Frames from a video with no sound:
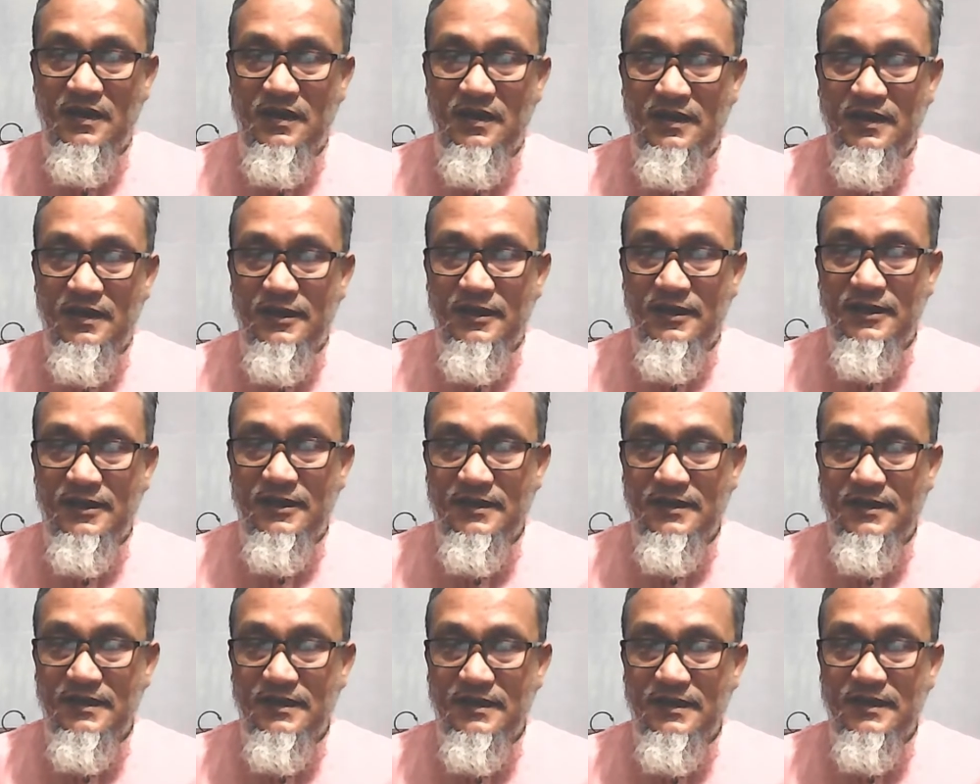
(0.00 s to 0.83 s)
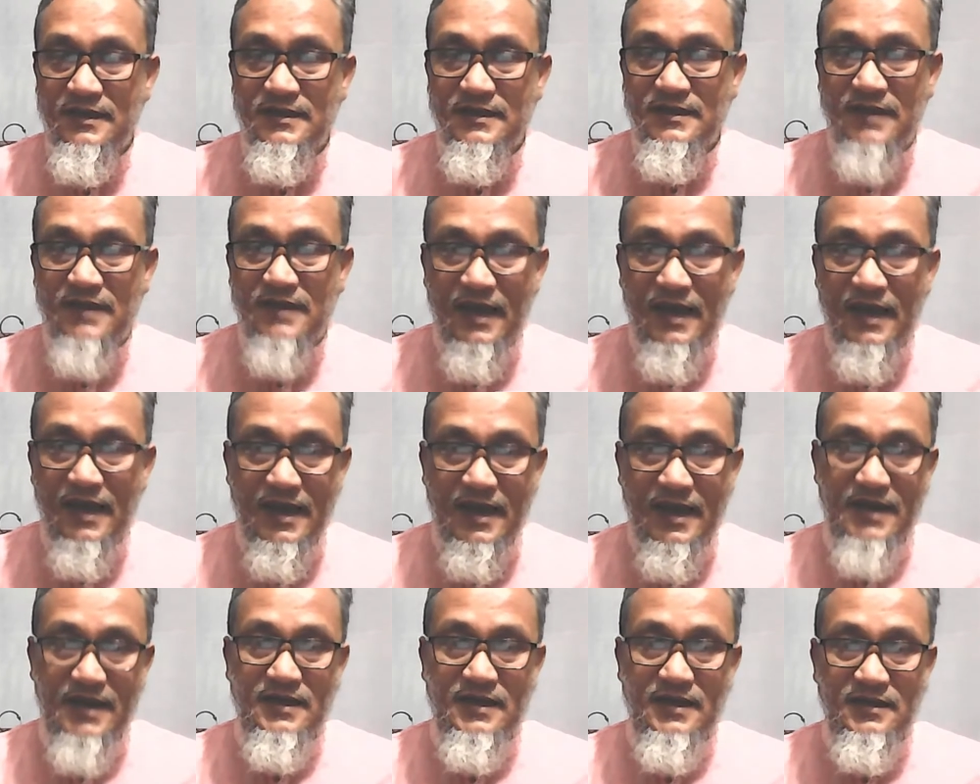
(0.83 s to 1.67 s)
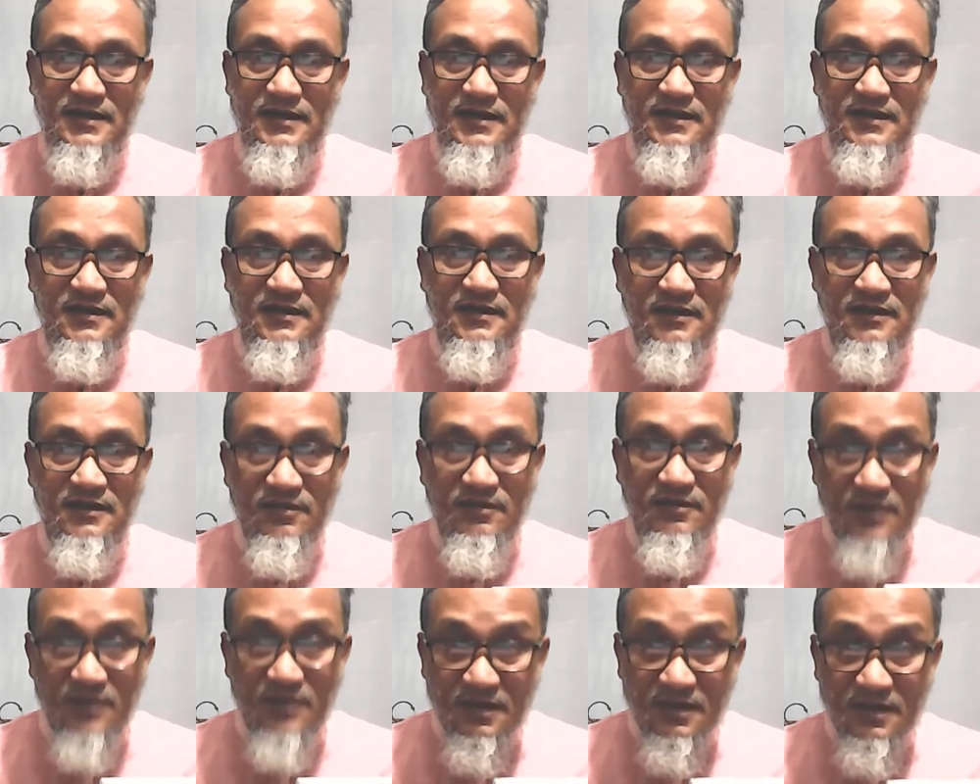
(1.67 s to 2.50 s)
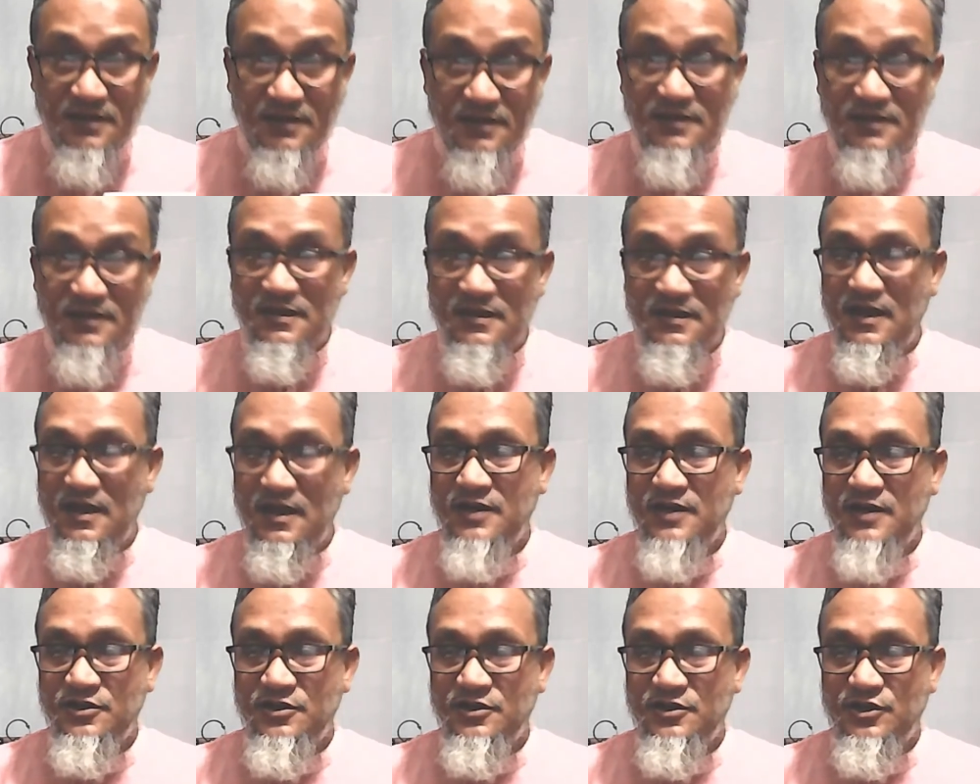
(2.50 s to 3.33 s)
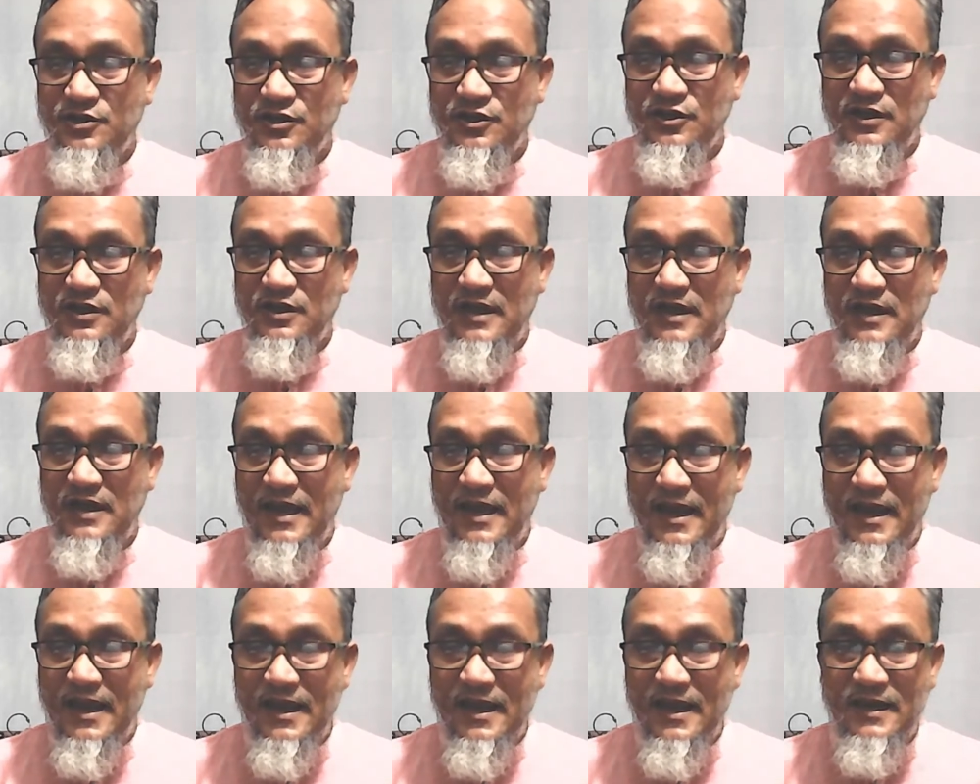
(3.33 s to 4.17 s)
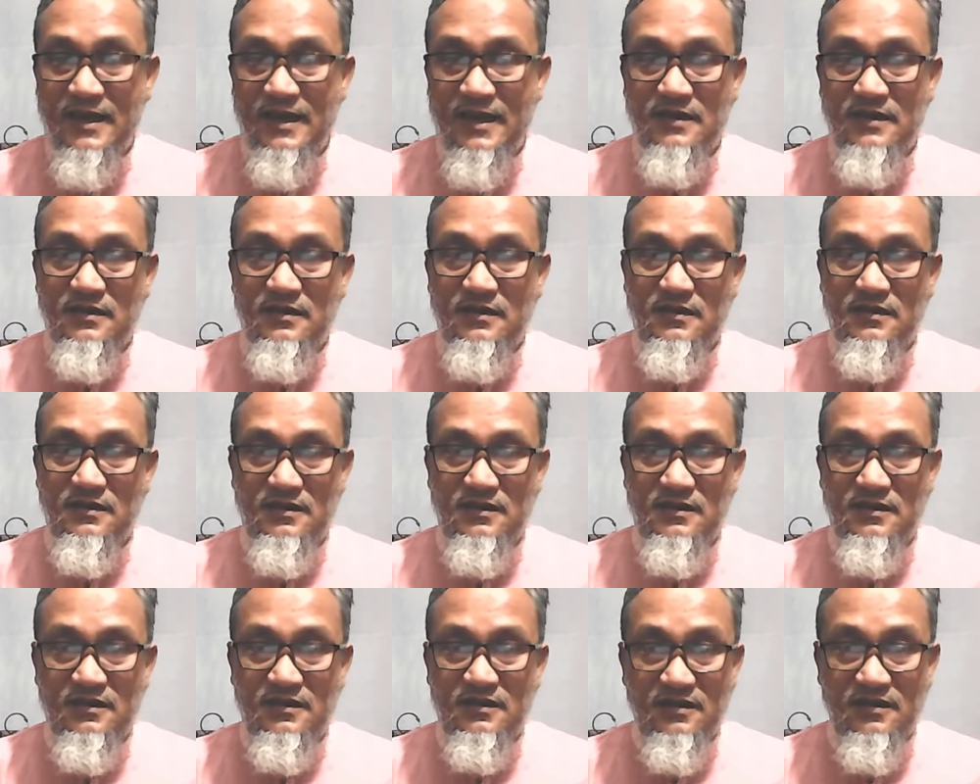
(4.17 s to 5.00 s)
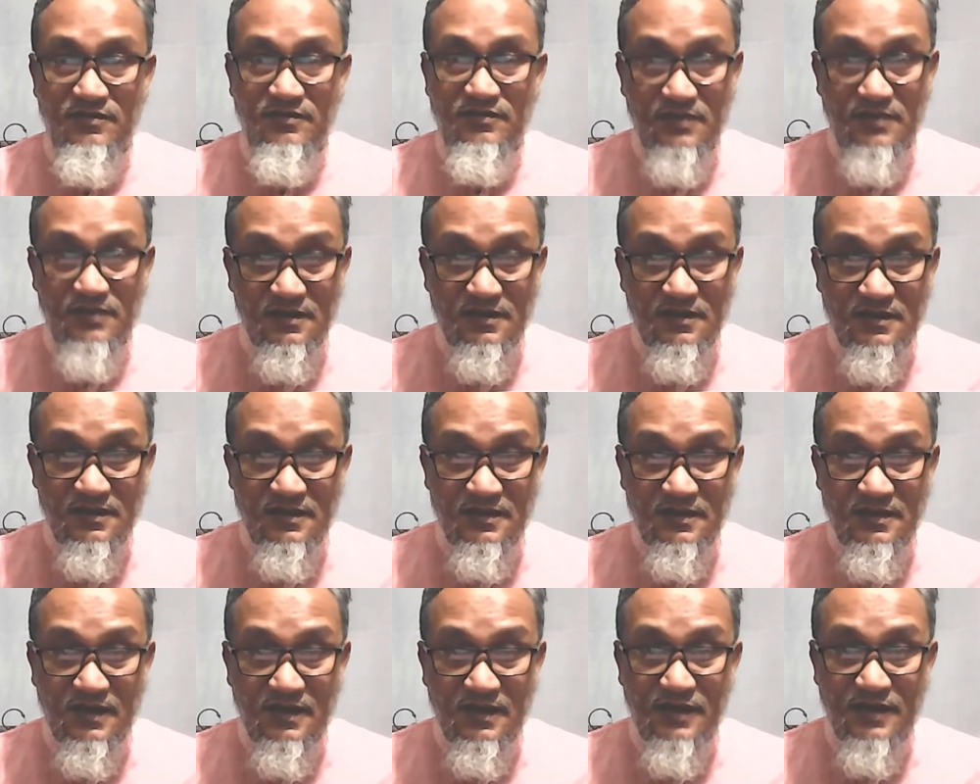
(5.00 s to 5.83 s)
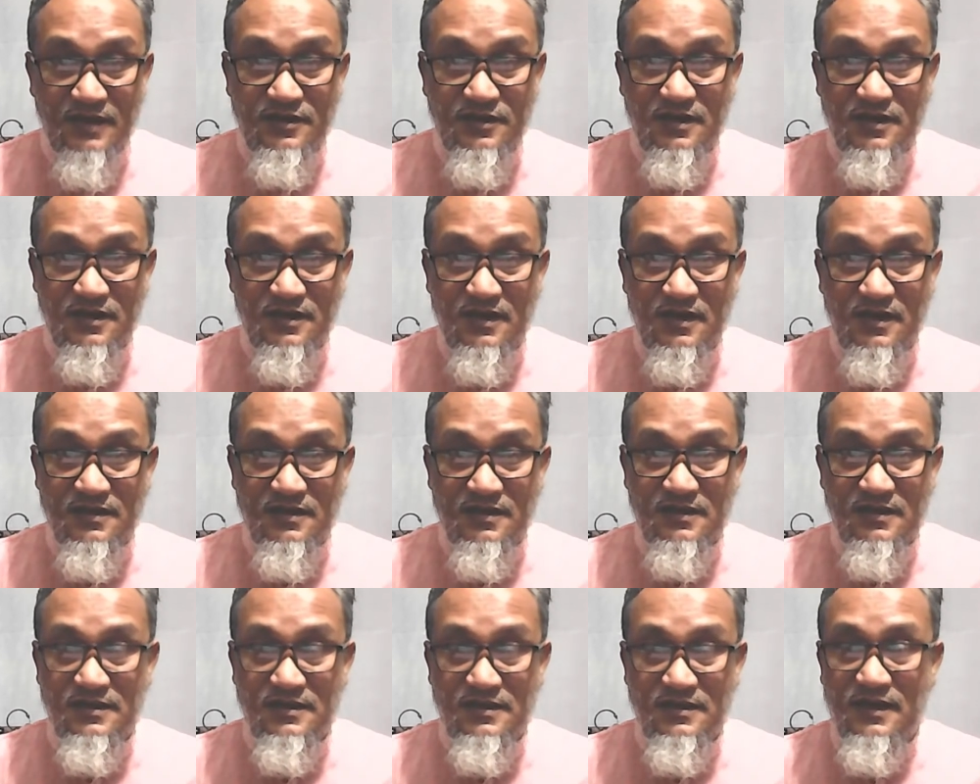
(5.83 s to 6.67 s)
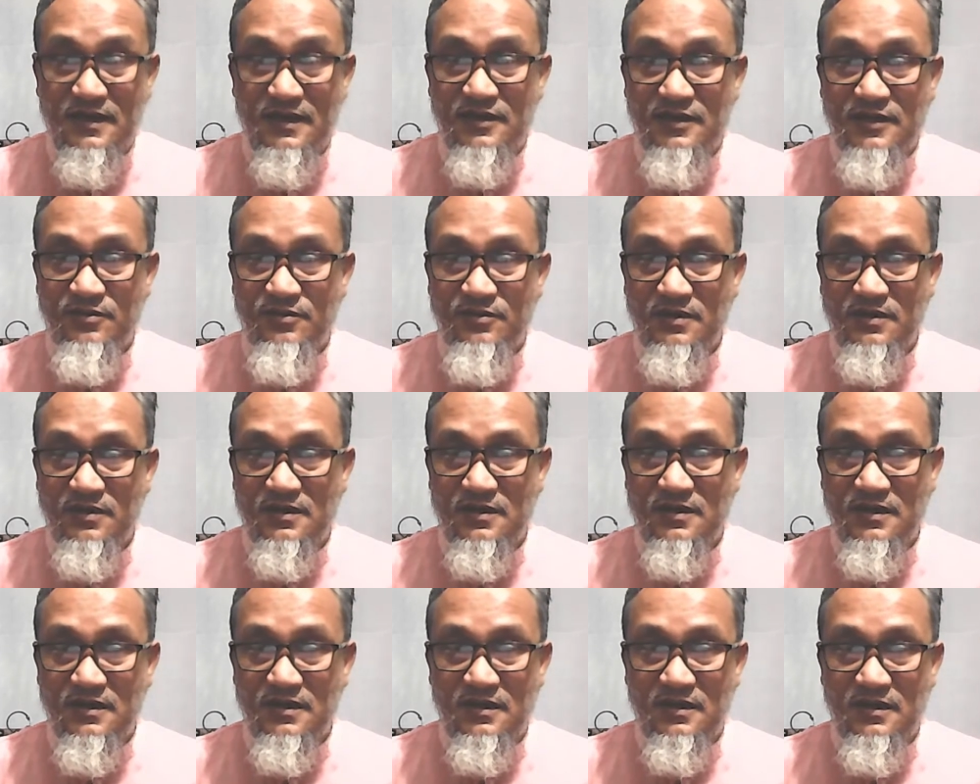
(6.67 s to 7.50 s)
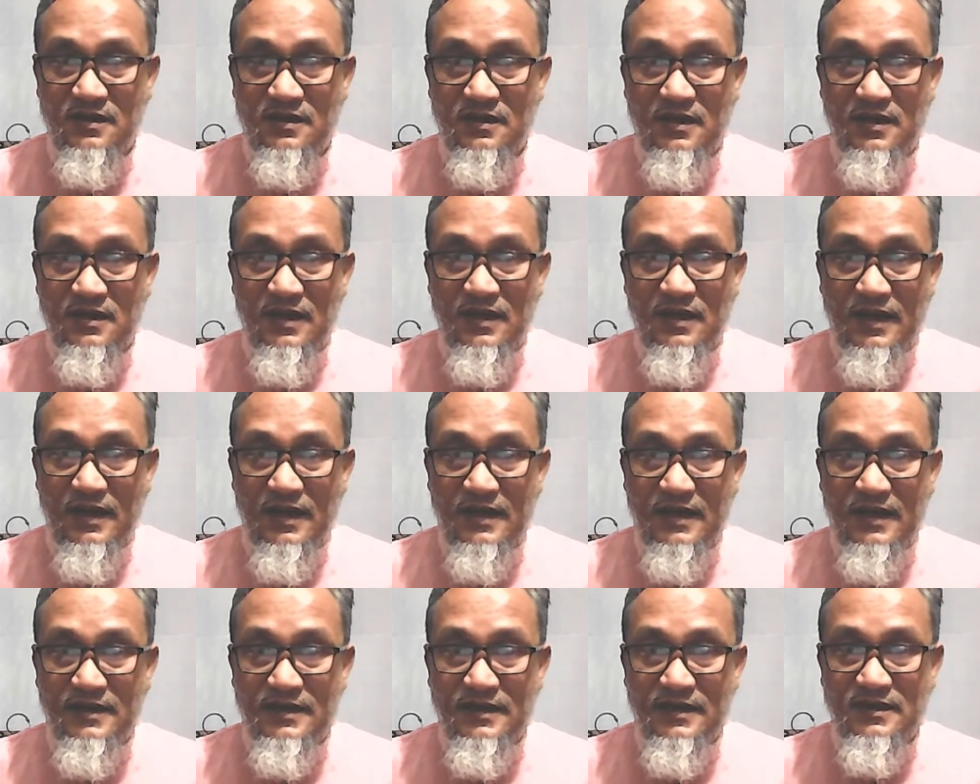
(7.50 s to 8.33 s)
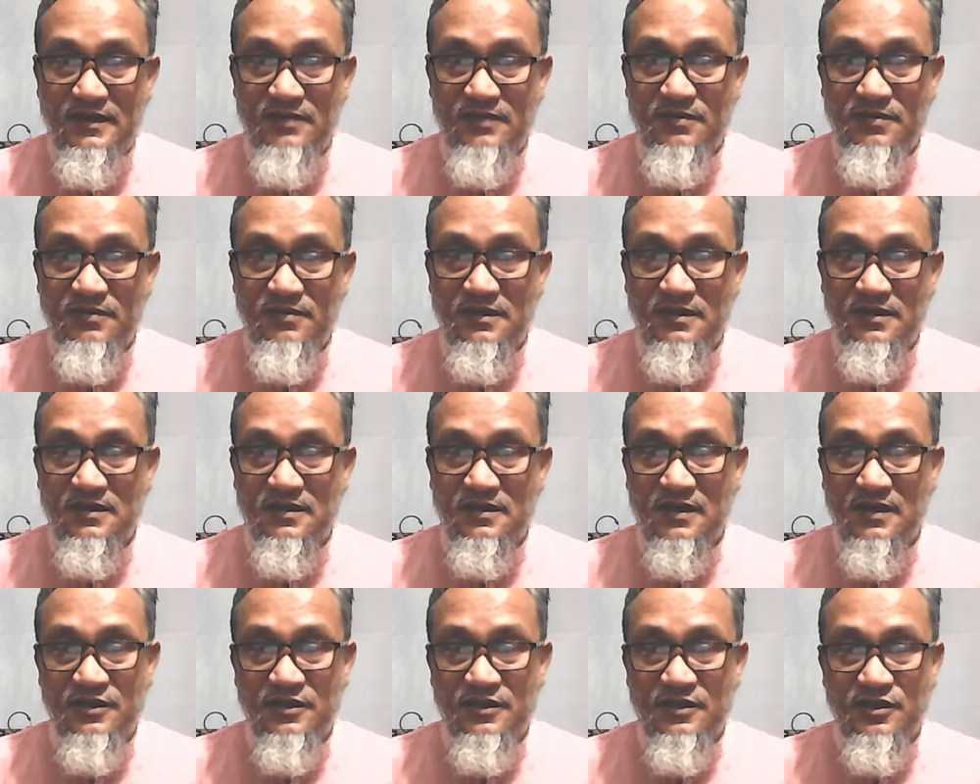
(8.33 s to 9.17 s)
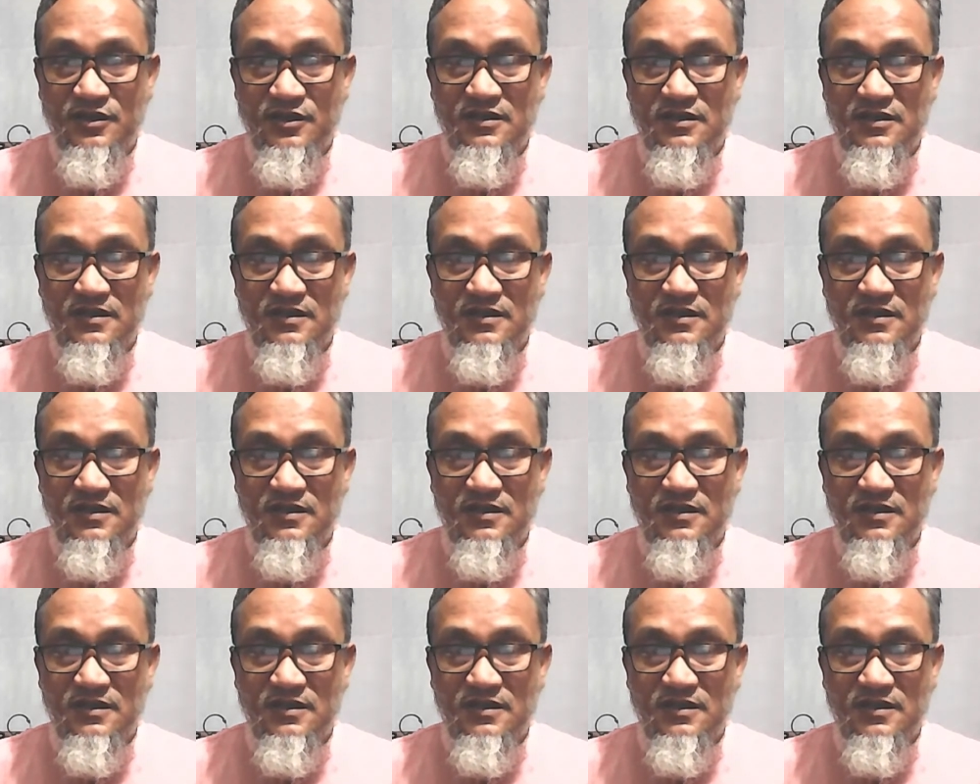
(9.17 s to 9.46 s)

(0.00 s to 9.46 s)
It is an independent country. An independent country. Country is the head word. An independent country is a